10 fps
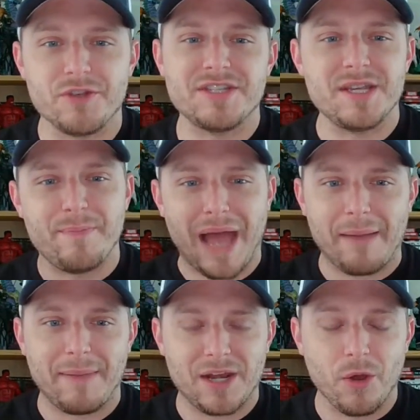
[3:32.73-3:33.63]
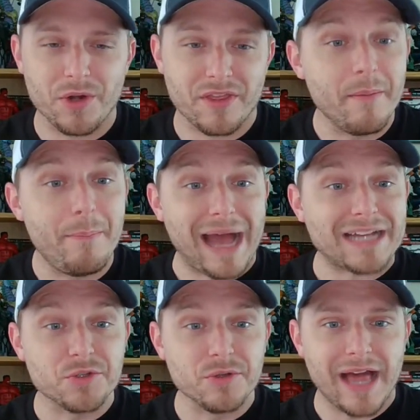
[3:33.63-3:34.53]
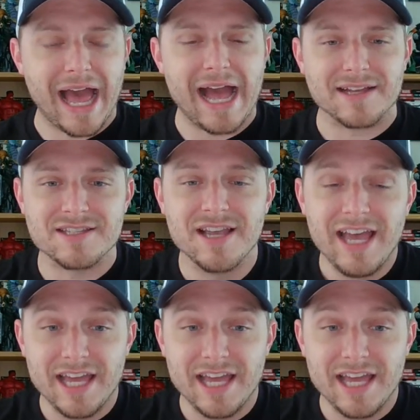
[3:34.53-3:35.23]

and you see Batman holding the battle axe,